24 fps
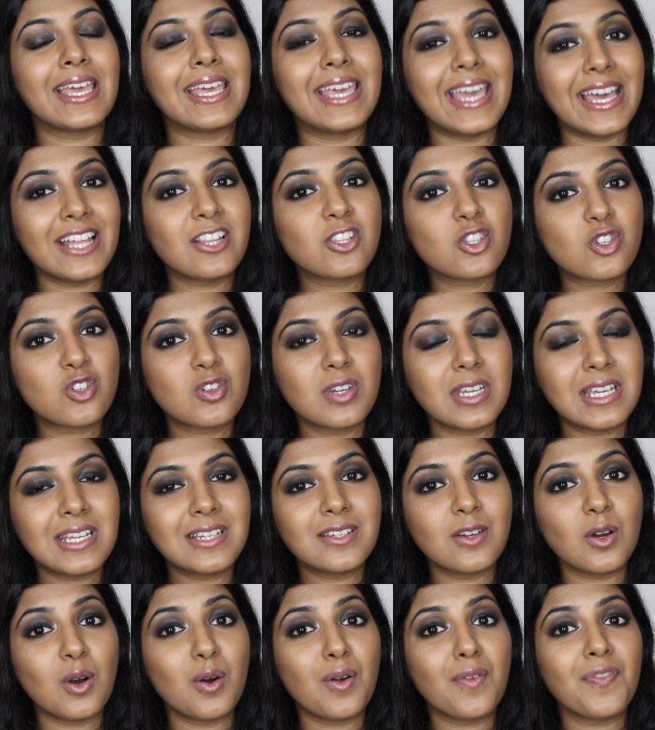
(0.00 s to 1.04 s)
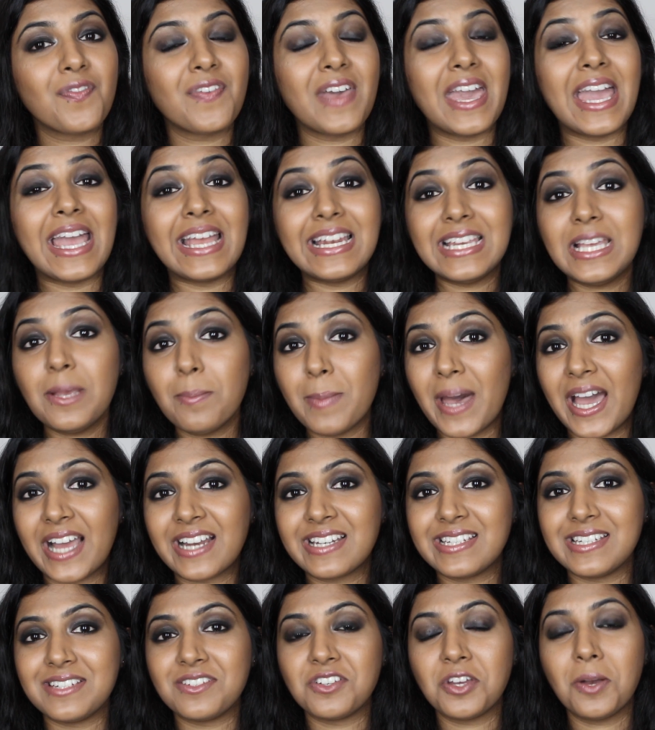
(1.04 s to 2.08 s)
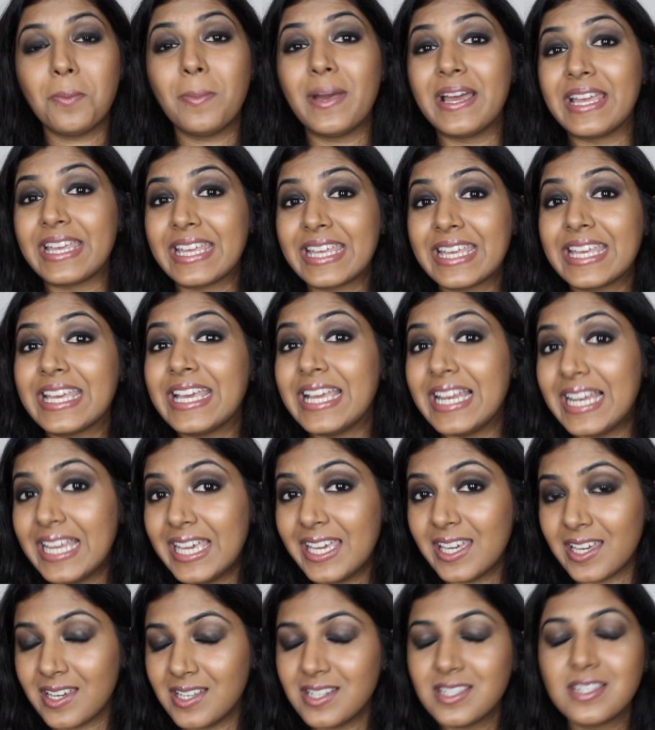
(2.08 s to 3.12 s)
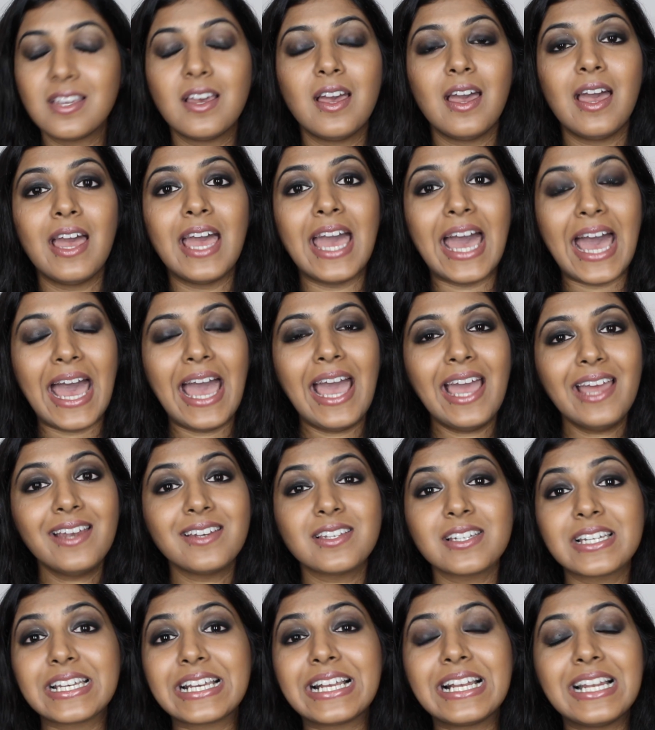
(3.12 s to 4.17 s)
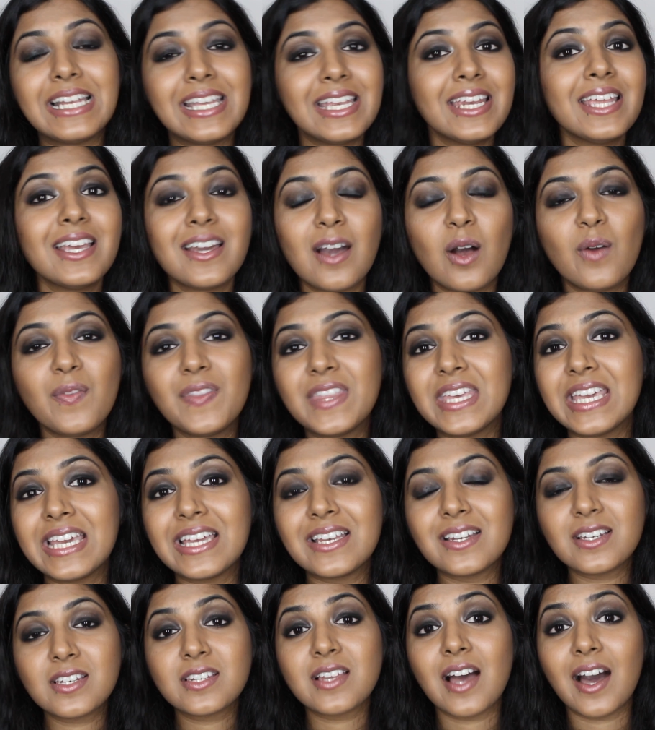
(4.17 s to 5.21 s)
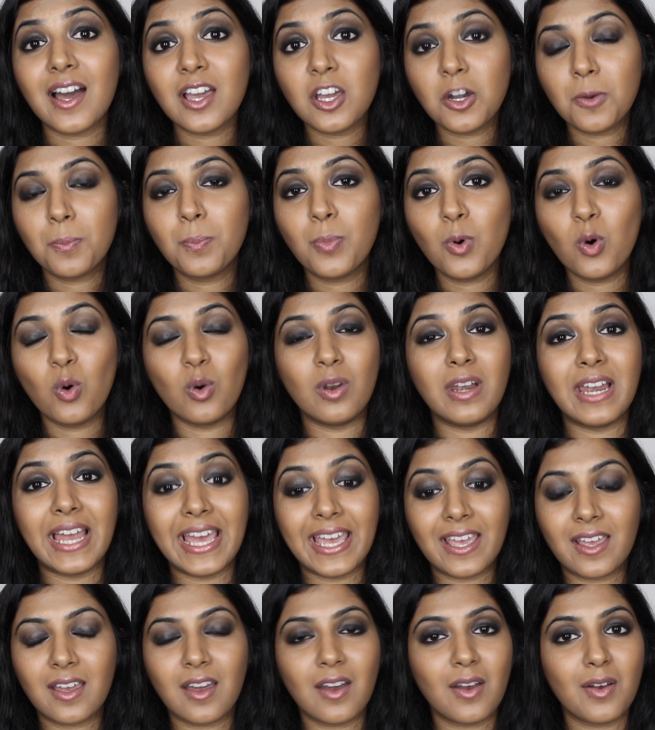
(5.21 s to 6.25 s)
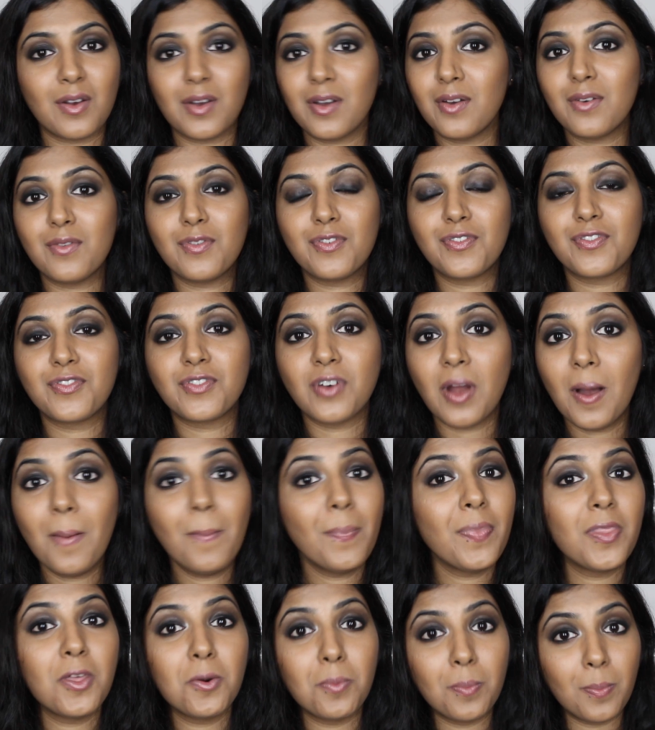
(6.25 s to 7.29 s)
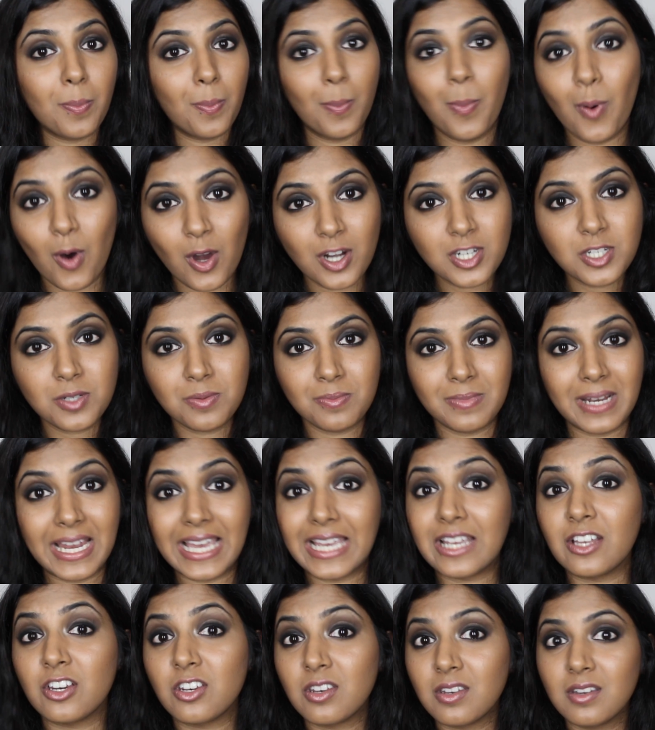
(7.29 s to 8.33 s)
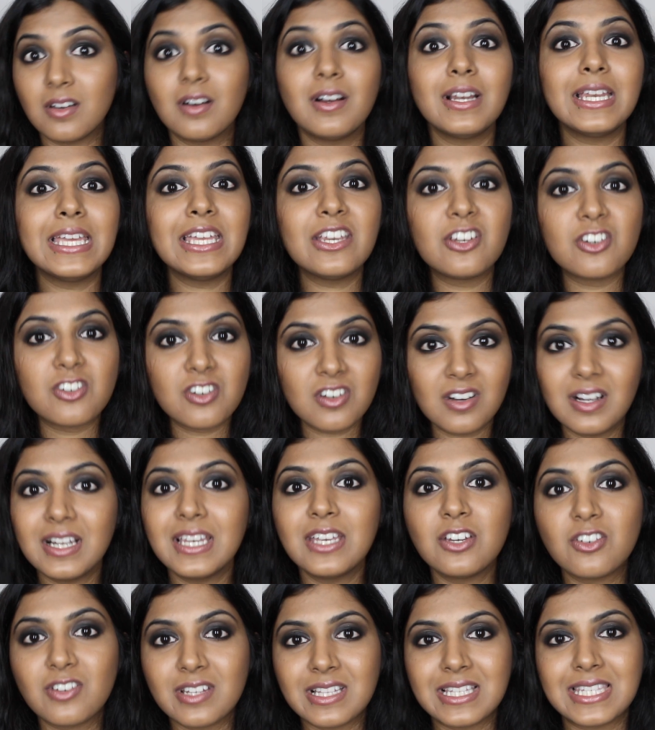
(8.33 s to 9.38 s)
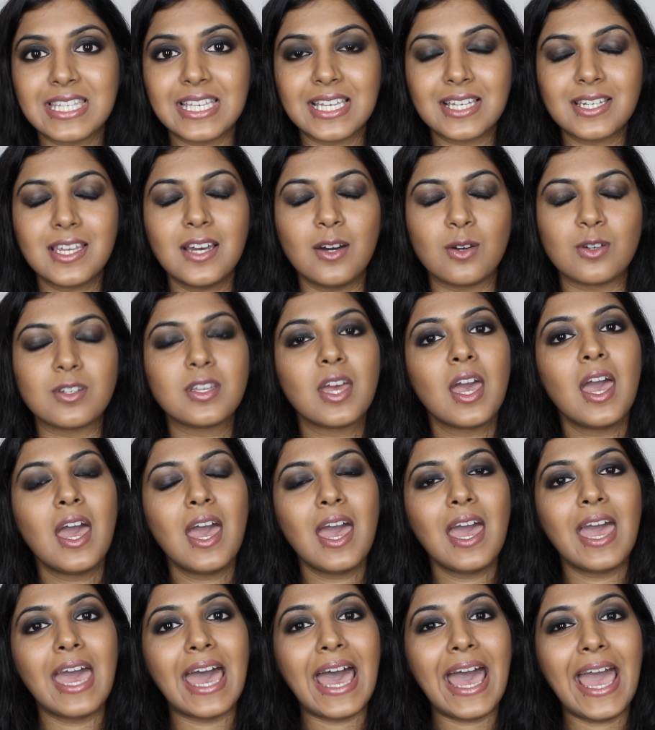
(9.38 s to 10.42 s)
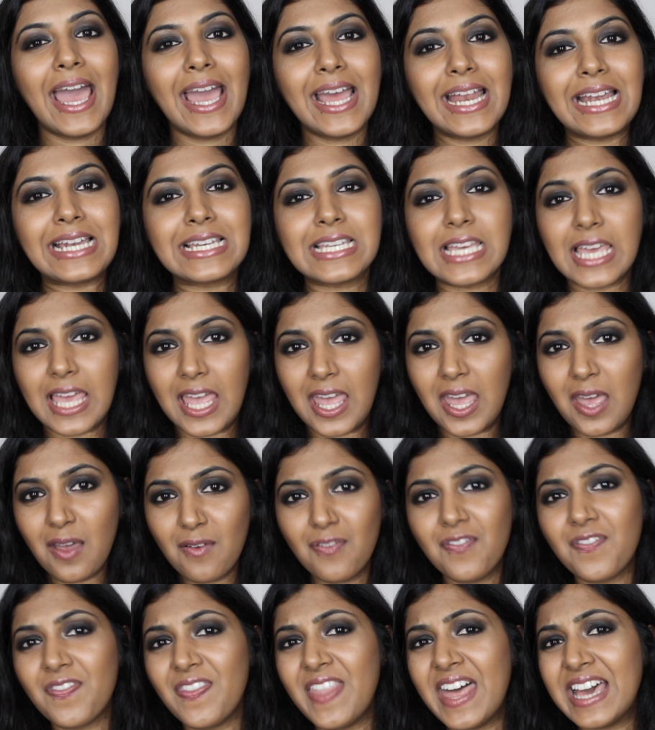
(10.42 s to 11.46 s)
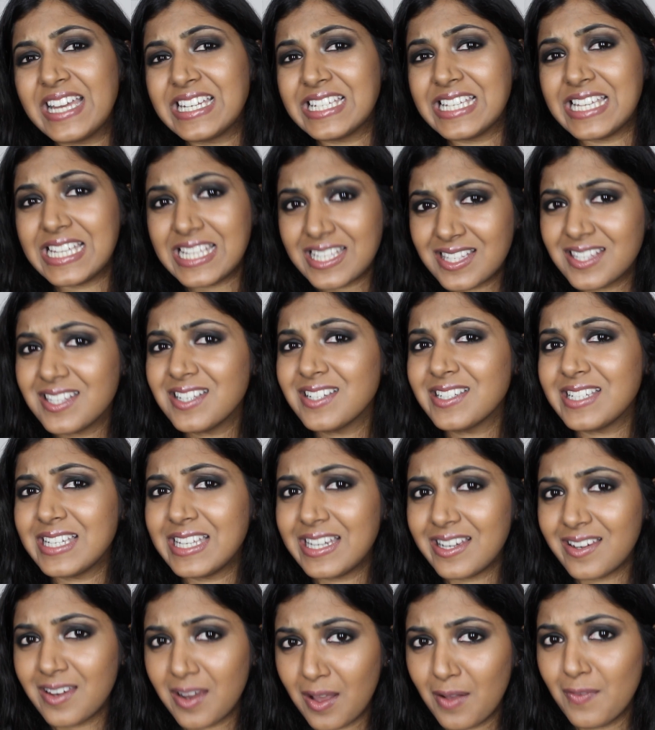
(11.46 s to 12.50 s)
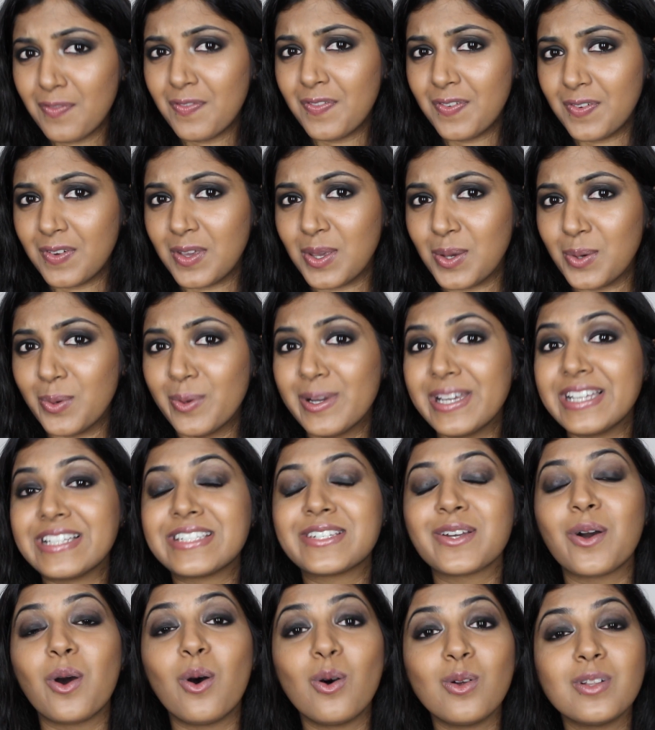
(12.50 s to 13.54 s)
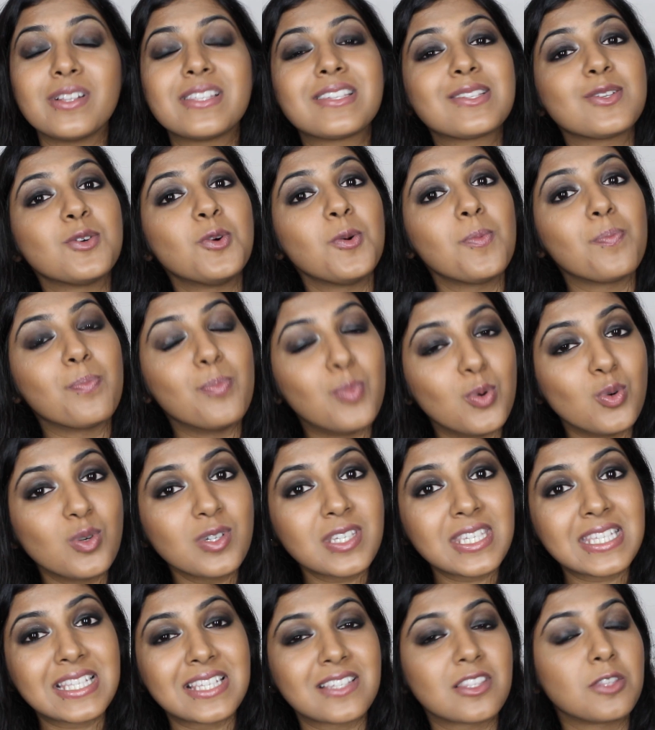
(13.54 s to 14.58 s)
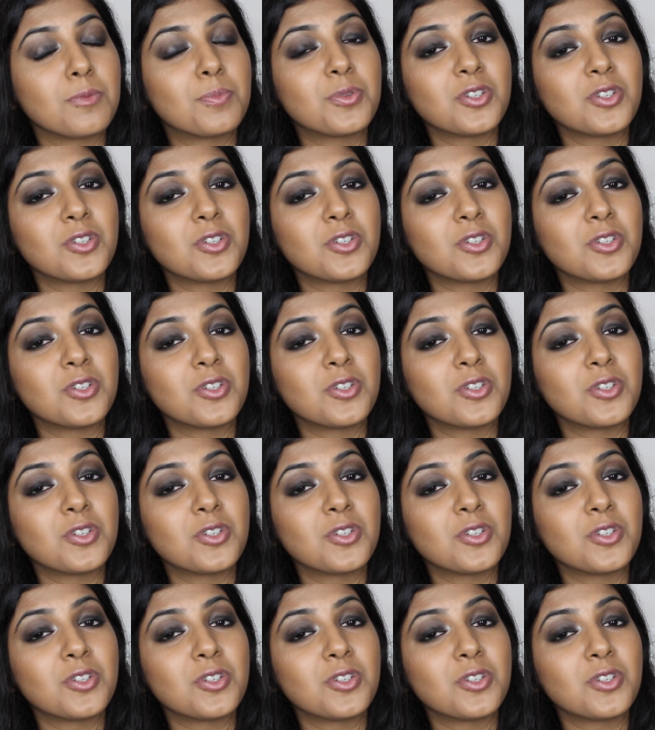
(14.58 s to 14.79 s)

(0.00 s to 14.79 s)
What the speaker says: gets rid of any bacteria by killing it and cleaning out the entire pore, like from the bottom, like really rinsing it out. And if that isn't enough for you, it also boosts the